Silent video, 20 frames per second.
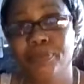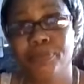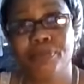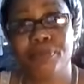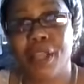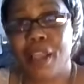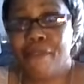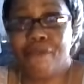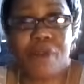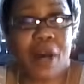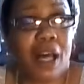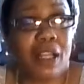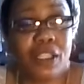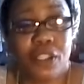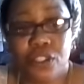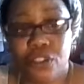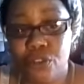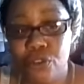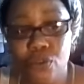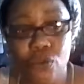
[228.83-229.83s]
that follow
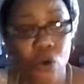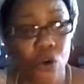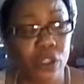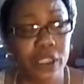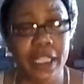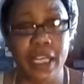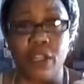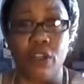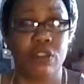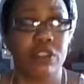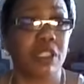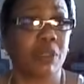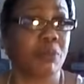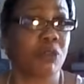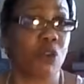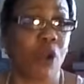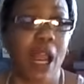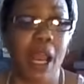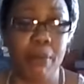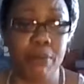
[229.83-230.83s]
you or that are
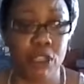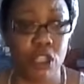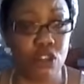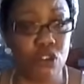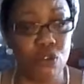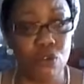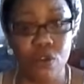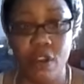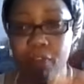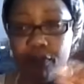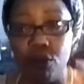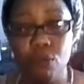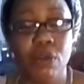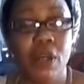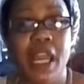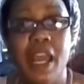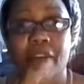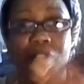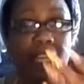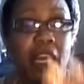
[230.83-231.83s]
subscribed to you if you
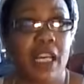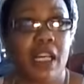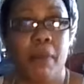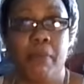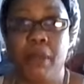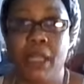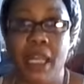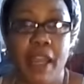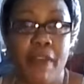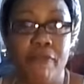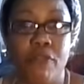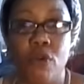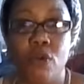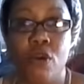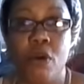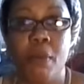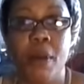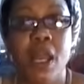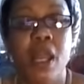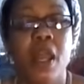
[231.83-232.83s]
have like a platform.